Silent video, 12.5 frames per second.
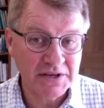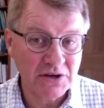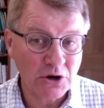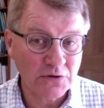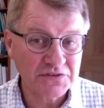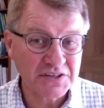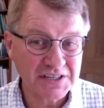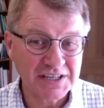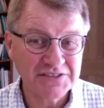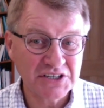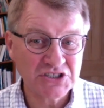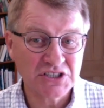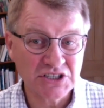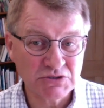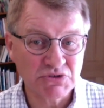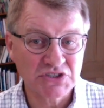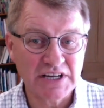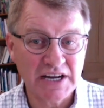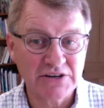Often conditions will
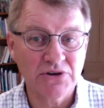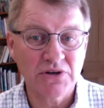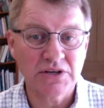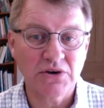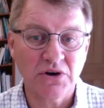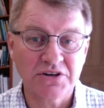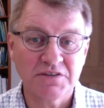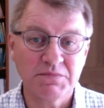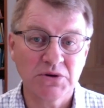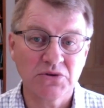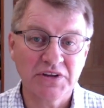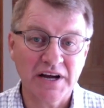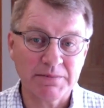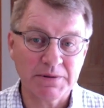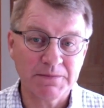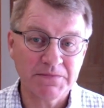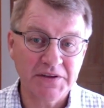start early on and build up,